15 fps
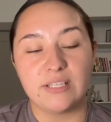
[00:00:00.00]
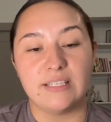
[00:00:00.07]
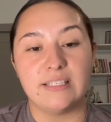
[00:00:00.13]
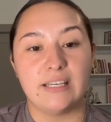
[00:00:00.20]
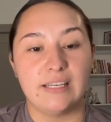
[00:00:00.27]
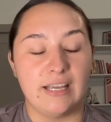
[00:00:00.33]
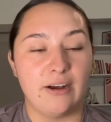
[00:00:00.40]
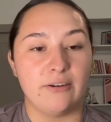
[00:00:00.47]
And
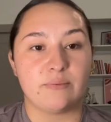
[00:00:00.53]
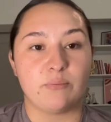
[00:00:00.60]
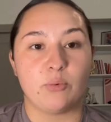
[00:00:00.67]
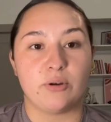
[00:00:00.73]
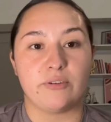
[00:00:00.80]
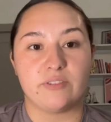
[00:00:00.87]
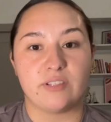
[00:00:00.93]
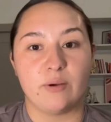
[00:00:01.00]
Danielle is
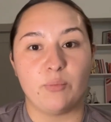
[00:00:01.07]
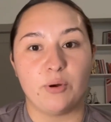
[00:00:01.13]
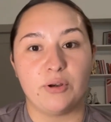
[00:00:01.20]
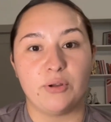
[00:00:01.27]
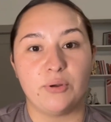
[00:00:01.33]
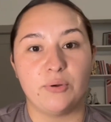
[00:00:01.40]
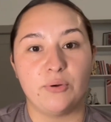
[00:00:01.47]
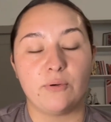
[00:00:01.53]
more of
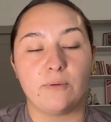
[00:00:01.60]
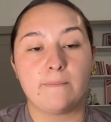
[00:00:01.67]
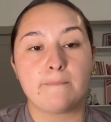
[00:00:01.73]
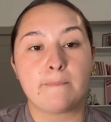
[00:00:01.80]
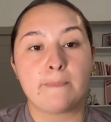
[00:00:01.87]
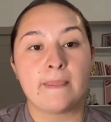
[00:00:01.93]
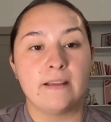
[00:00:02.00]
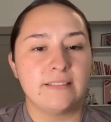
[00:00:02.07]
someone who
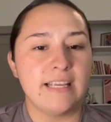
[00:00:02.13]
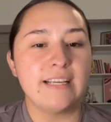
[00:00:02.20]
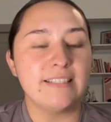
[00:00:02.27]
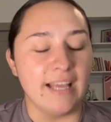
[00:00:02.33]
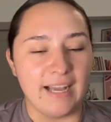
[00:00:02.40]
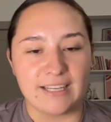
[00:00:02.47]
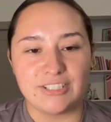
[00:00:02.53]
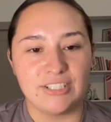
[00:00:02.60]

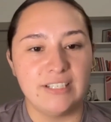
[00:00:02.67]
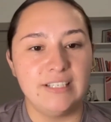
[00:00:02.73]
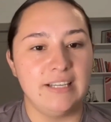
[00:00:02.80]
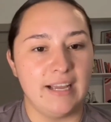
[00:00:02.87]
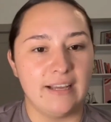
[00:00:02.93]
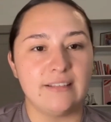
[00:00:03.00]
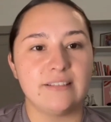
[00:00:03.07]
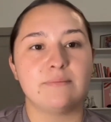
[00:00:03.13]
takes action,
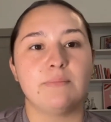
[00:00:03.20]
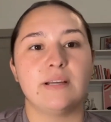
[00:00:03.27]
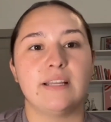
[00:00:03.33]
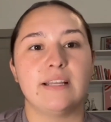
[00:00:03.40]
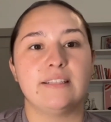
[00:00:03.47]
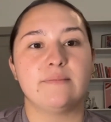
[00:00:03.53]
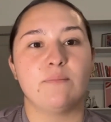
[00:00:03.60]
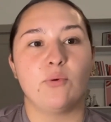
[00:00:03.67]
yes, but
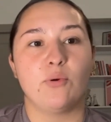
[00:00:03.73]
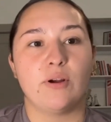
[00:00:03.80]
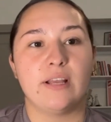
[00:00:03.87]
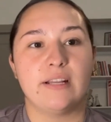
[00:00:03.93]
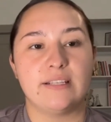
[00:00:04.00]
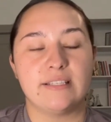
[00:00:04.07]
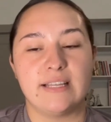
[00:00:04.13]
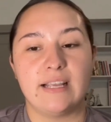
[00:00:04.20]
it's more
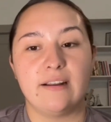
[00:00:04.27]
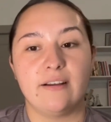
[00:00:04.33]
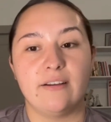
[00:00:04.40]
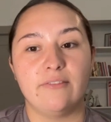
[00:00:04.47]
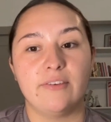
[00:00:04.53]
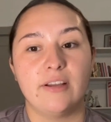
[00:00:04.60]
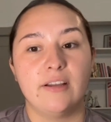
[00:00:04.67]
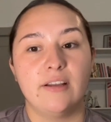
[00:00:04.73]
in a state
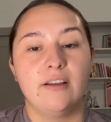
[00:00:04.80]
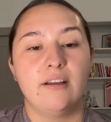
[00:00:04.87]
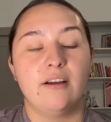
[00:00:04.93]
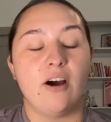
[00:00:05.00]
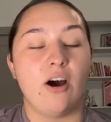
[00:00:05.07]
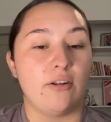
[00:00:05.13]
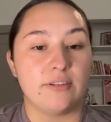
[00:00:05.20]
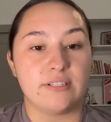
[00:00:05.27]
of
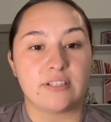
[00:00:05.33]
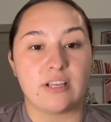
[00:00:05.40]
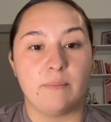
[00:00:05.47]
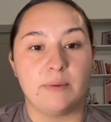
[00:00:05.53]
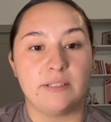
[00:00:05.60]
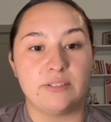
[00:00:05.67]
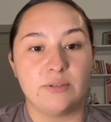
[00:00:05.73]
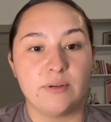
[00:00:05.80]
all is
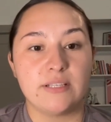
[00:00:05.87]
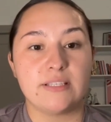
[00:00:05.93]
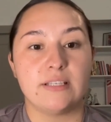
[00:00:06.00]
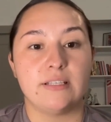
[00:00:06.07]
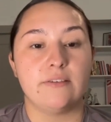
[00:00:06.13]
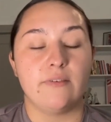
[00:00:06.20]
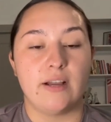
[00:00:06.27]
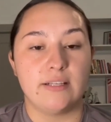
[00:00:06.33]
coming to us
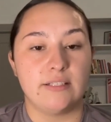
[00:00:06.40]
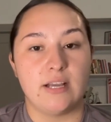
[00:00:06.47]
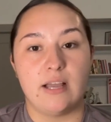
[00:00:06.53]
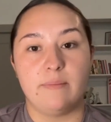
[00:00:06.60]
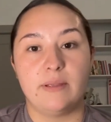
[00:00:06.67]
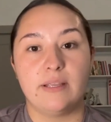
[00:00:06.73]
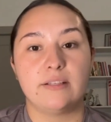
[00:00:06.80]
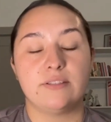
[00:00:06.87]
in divine
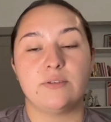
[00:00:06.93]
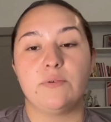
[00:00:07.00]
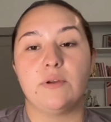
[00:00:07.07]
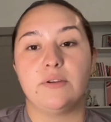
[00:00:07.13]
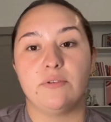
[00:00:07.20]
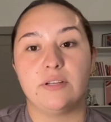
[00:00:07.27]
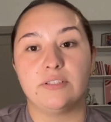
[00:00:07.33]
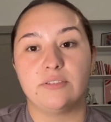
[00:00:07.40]
timing and
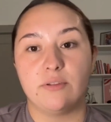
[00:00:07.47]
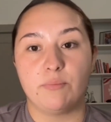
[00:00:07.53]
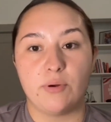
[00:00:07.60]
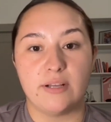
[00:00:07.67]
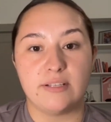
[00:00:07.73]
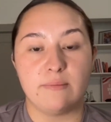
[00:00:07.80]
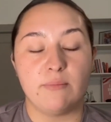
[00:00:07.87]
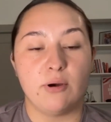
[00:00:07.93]
surrendering to the
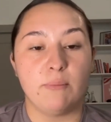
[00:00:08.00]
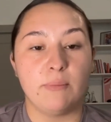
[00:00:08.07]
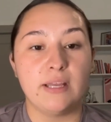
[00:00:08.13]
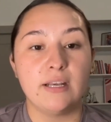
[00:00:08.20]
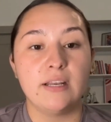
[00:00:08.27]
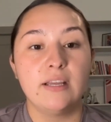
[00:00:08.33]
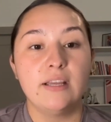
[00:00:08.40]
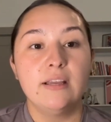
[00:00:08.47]
present
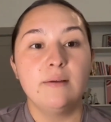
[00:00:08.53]
moment.